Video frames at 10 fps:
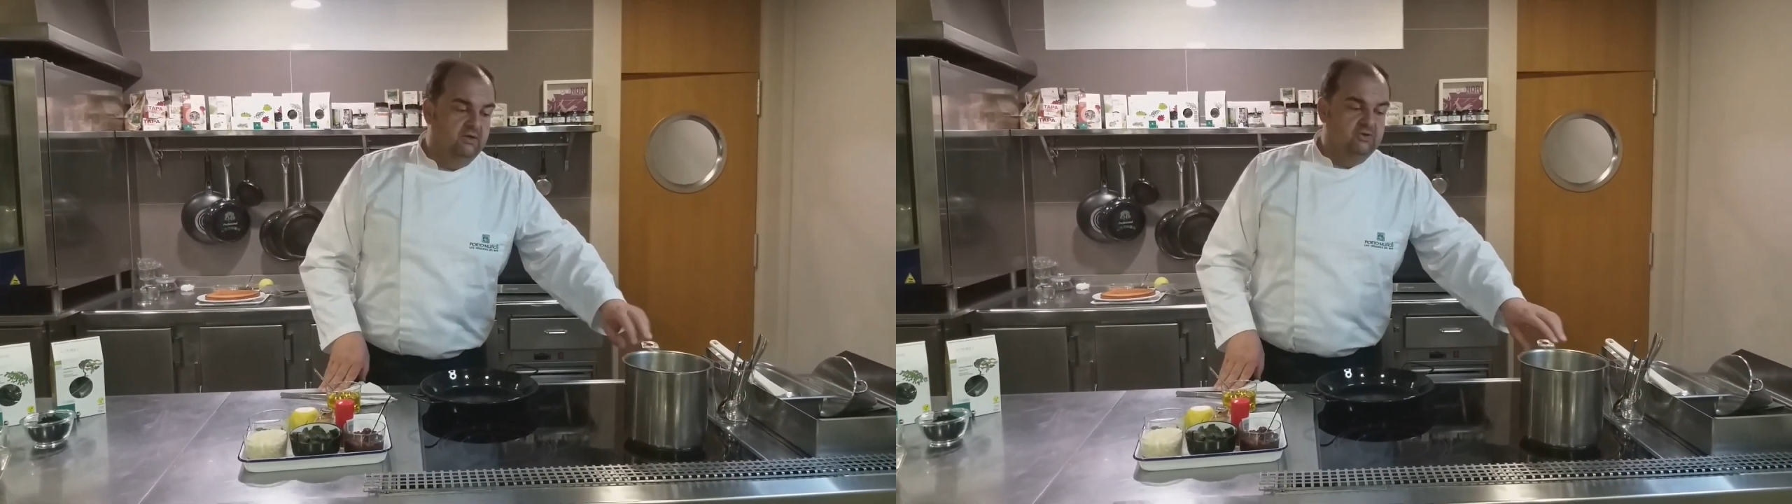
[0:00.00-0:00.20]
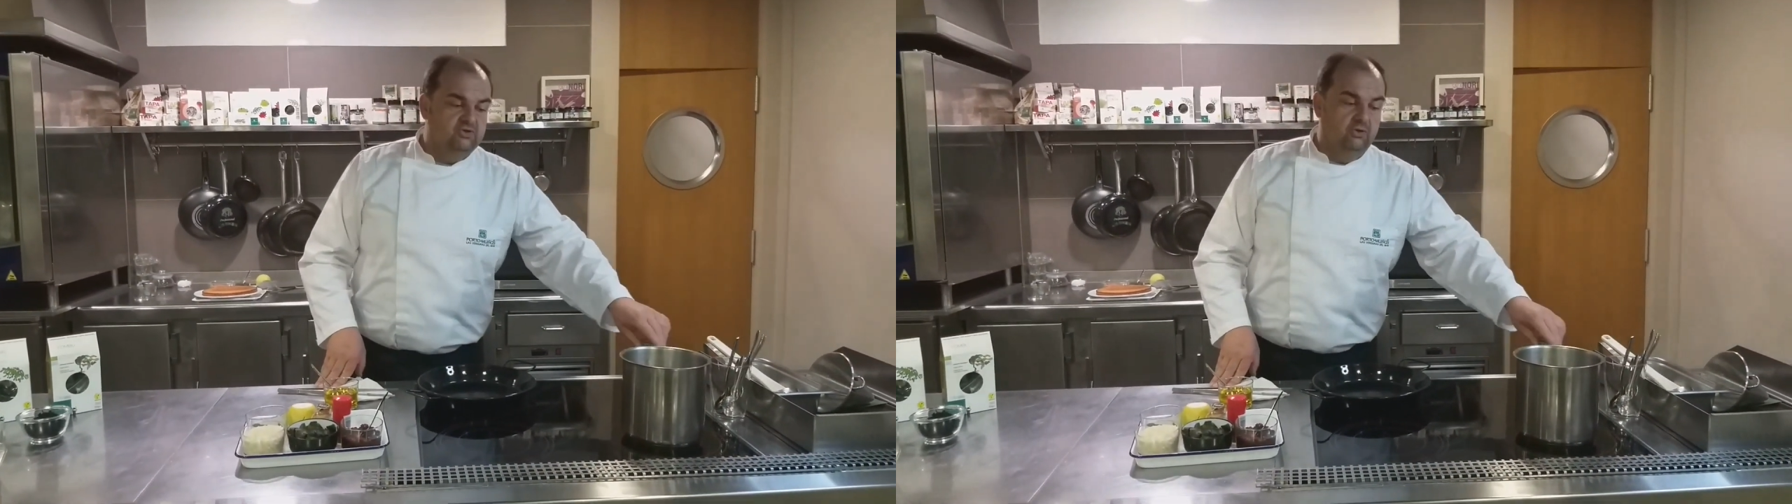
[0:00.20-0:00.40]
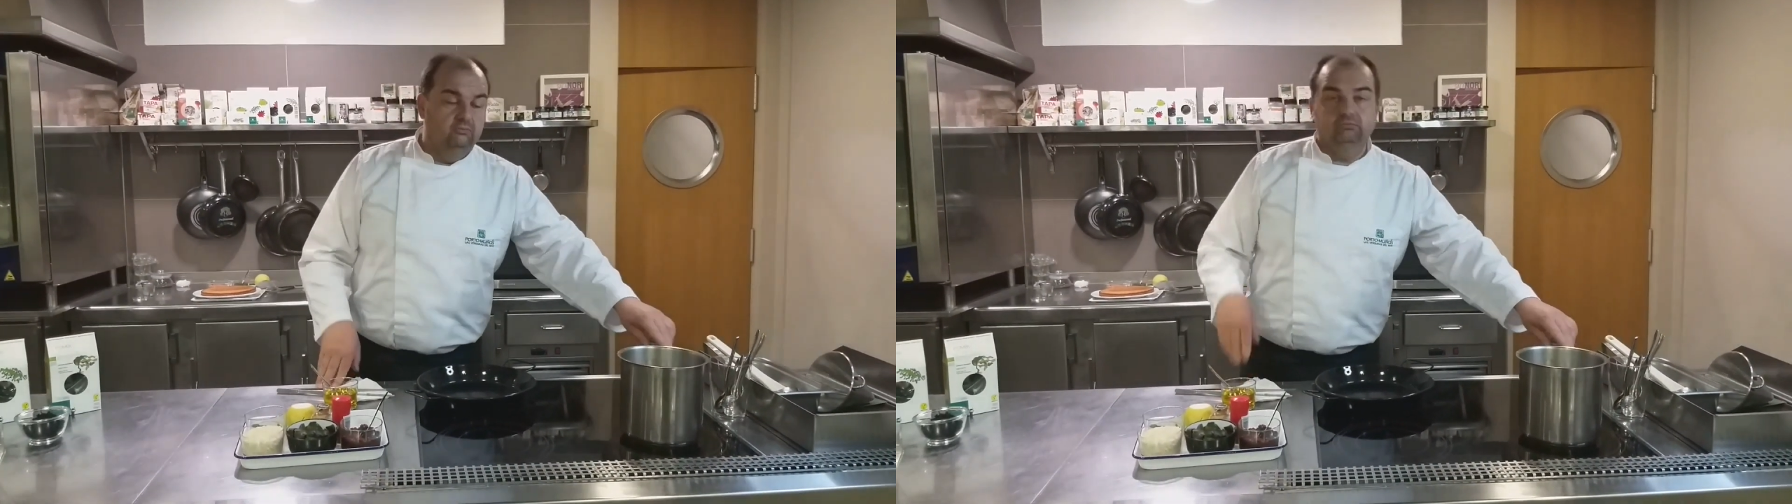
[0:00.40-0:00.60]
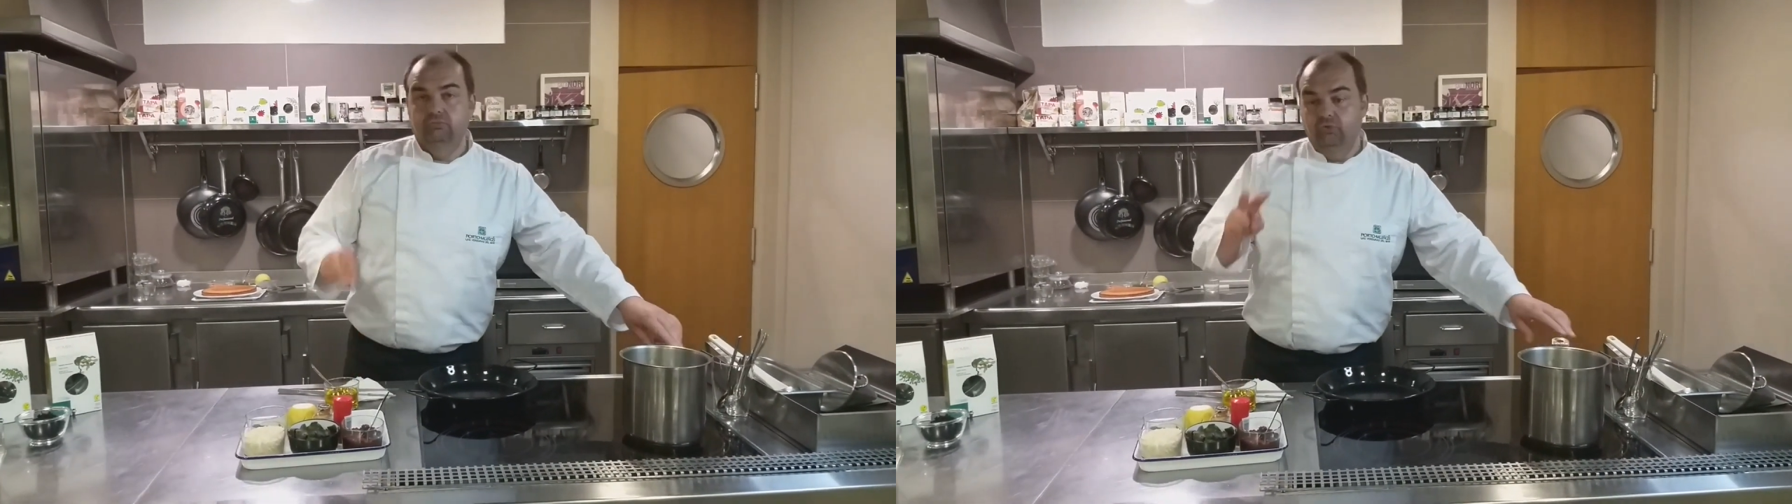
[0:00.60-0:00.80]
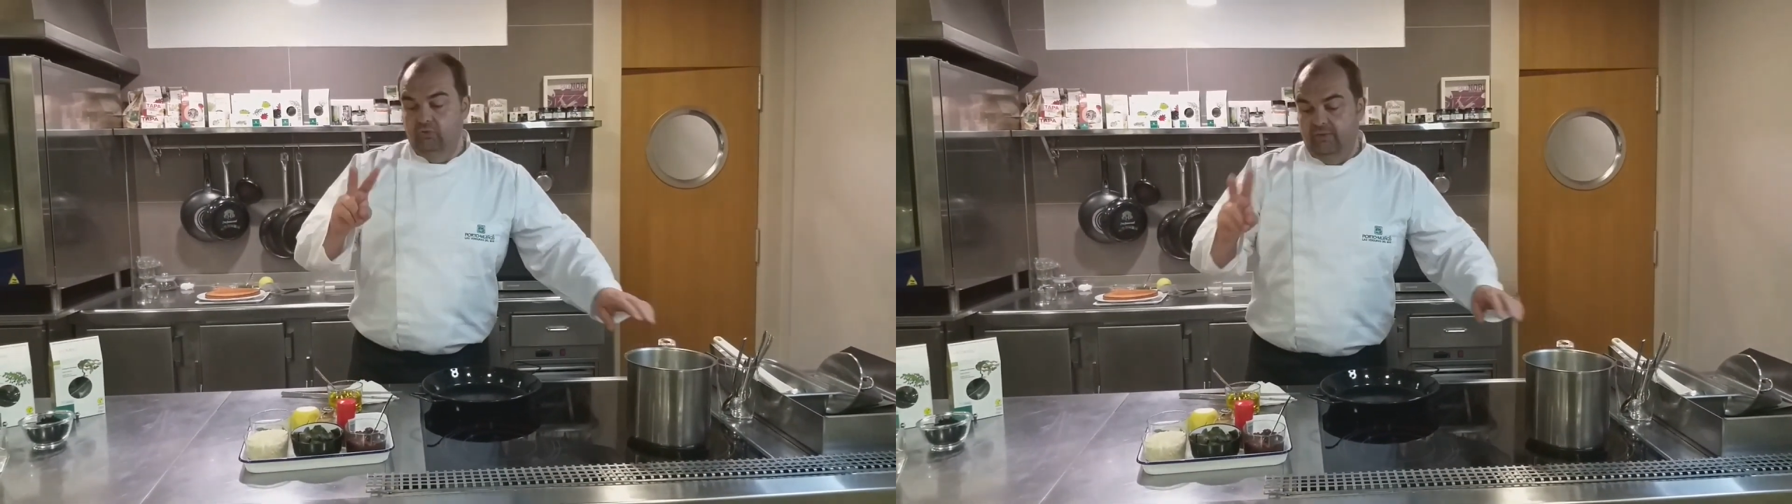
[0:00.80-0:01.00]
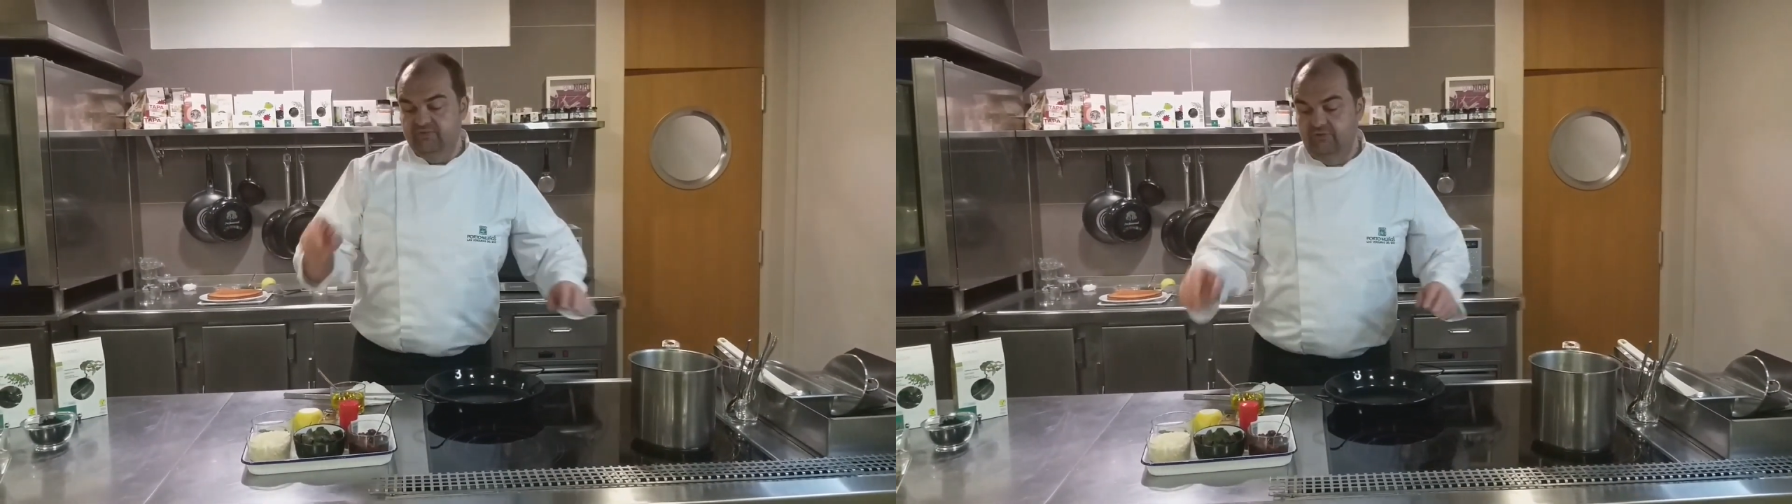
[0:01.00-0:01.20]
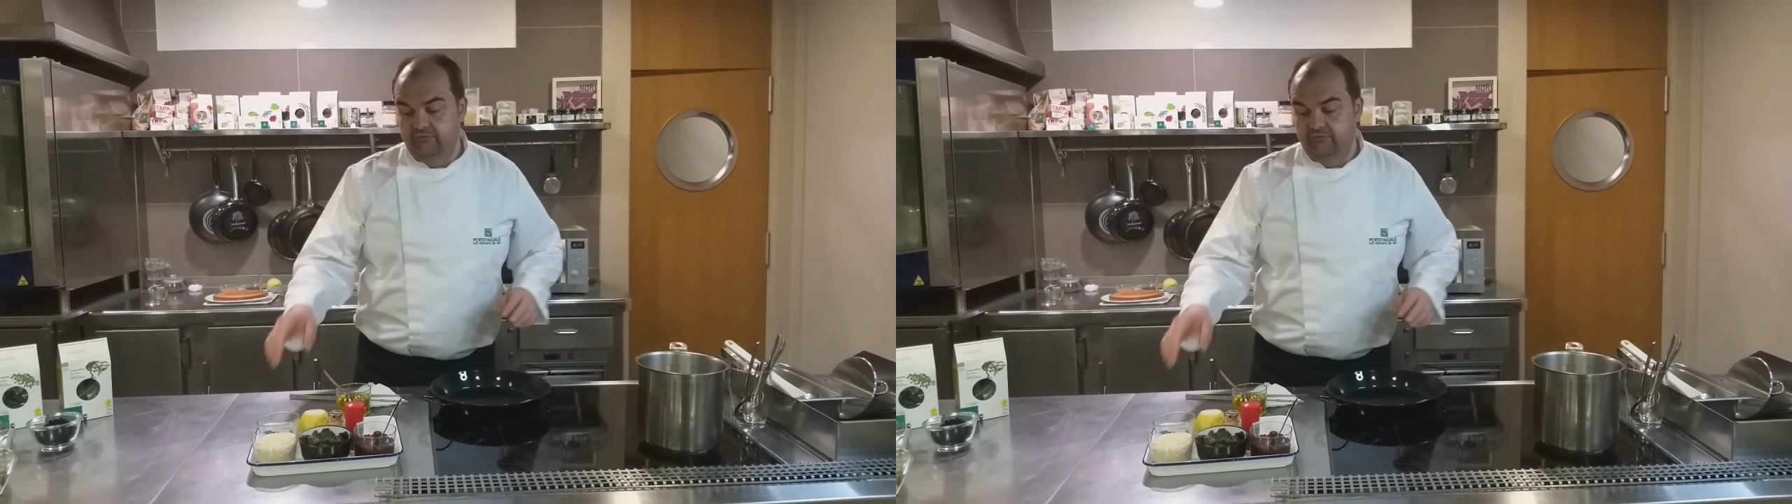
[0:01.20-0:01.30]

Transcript: So 2 grams of